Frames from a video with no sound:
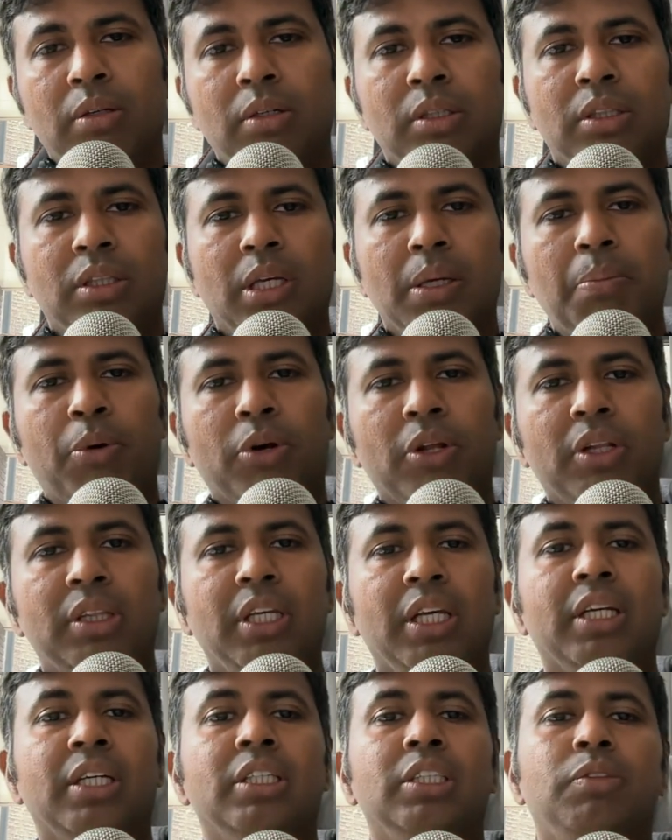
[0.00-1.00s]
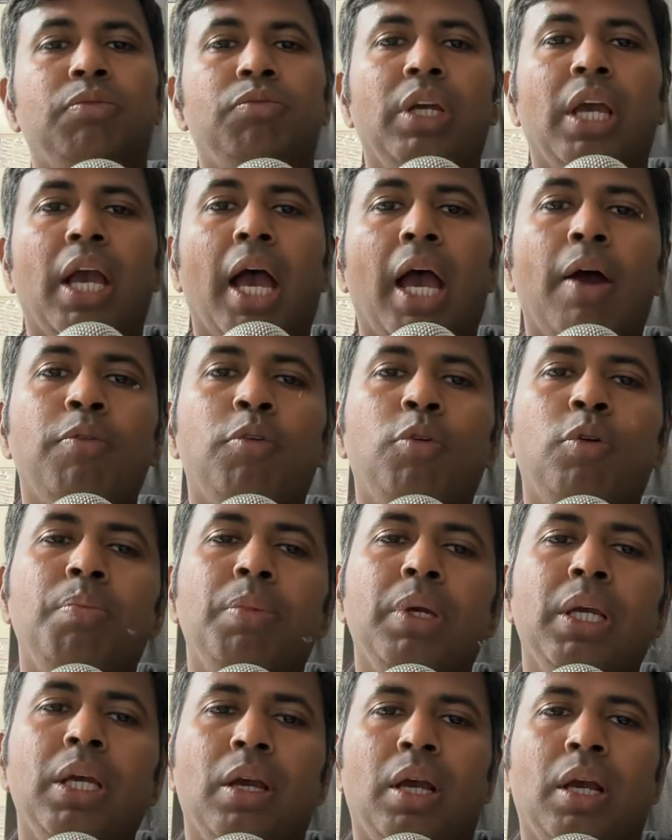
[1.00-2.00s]
the important thing is we have to
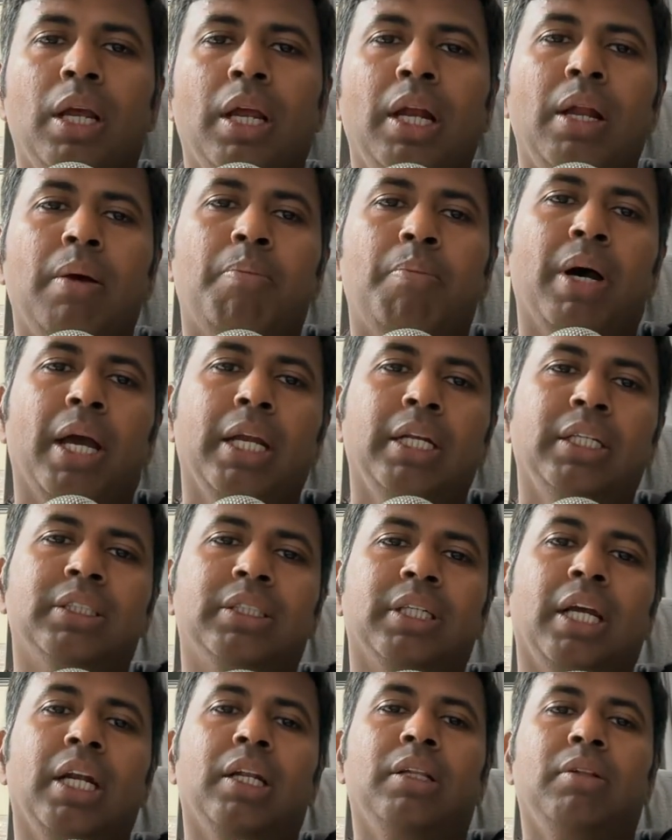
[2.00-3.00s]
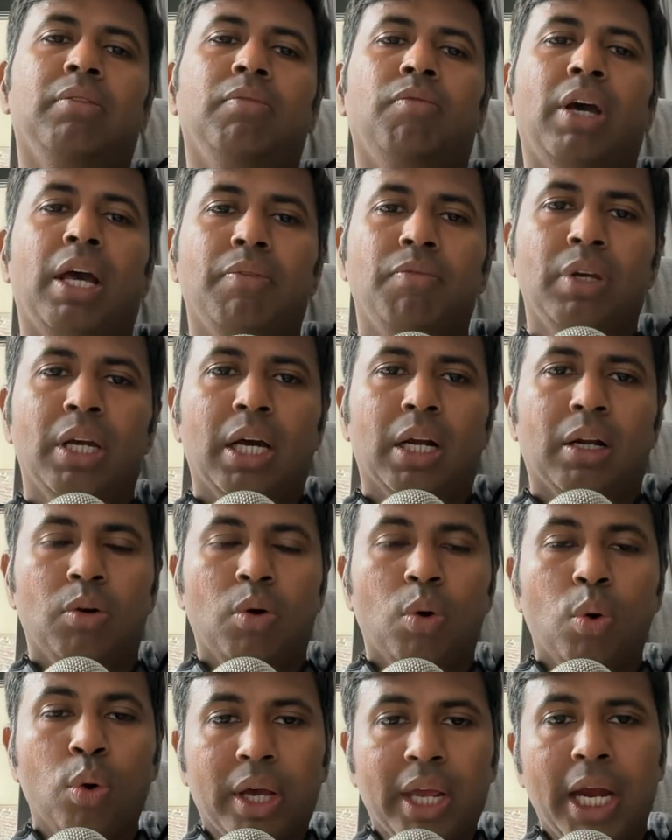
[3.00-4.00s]
be in a mindset where we are
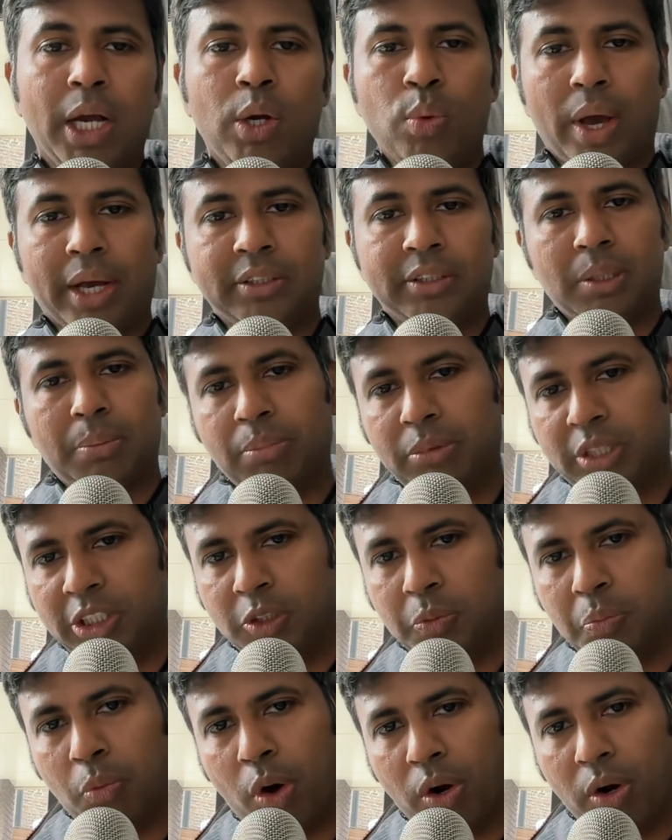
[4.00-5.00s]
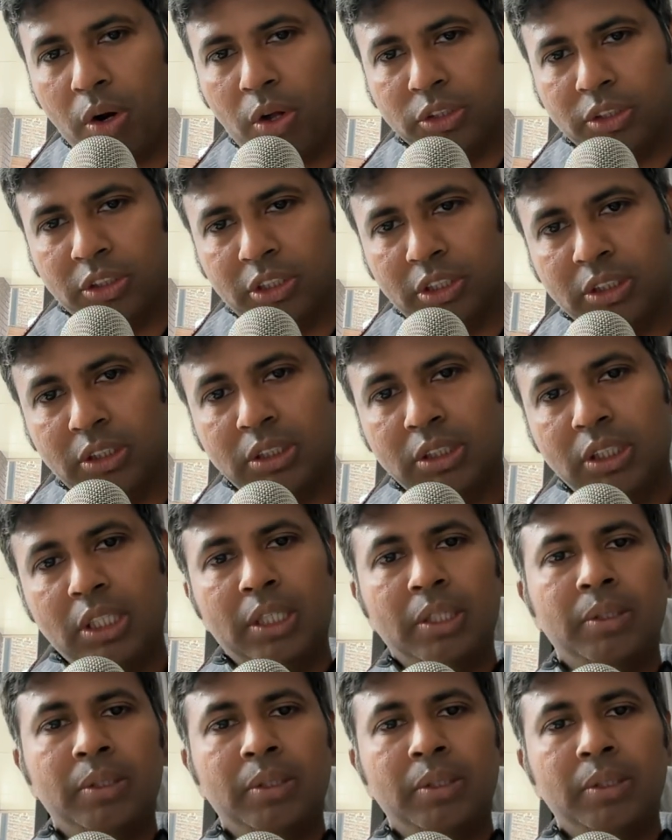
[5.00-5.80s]
okay to accept these small losses.